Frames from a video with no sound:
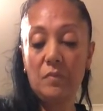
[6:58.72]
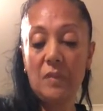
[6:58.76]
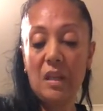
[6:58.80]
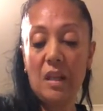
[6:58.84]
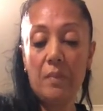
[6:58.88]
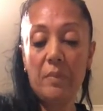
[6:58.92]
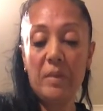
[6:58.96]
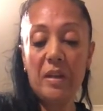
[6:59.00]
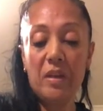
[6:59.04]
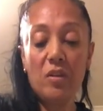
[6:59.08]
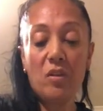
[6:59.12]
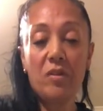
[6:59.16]

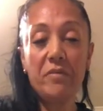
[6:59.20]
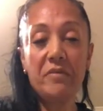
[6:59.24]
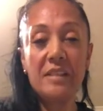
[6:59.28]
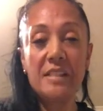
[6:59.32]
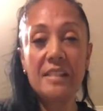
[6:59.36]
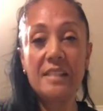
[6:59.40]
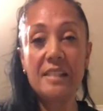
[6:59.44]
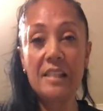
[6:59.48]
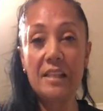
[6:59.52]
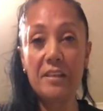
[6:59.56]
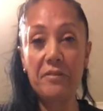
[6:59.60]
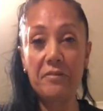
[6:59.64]
I mean,
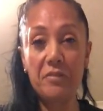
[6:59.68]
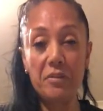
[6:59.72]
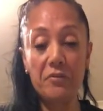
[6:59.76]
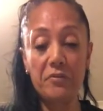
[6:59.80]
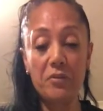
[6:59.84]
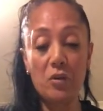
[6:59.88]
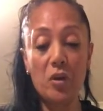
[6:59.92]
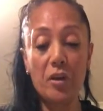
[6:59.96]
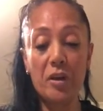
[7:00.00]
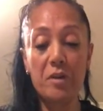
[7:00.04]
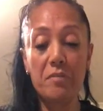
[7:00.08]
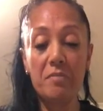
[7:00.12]
obviously, if you've
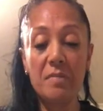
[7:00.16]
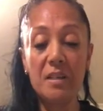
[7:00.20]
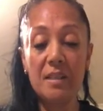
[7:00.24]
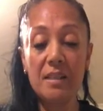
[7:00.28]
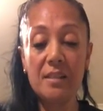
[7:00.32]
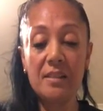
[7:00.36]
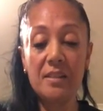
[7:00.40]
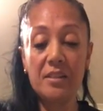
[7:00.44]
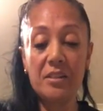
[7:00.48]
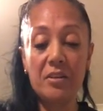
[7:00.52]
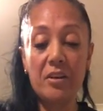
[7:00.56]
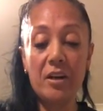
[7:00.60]
got a
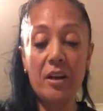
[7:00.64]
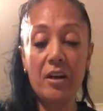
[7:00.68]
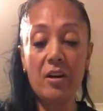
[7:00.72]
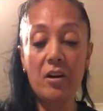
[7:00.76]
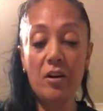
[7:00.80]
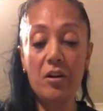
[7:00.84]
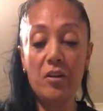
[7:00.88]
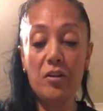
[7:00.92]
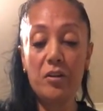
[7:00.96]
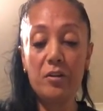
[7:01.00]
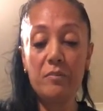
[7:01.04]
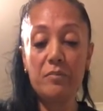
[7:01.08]
mixer at
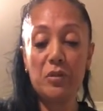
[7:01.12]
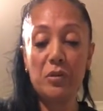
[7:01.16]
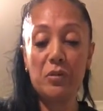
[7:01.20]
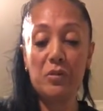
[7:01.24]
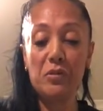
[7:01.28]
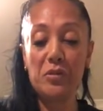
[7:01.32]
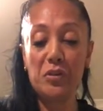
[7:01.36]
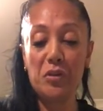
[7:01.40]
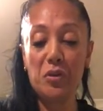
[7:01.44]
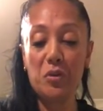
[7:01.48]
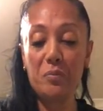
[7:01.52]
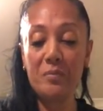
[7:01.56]
home,
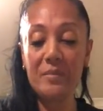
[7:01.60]
use your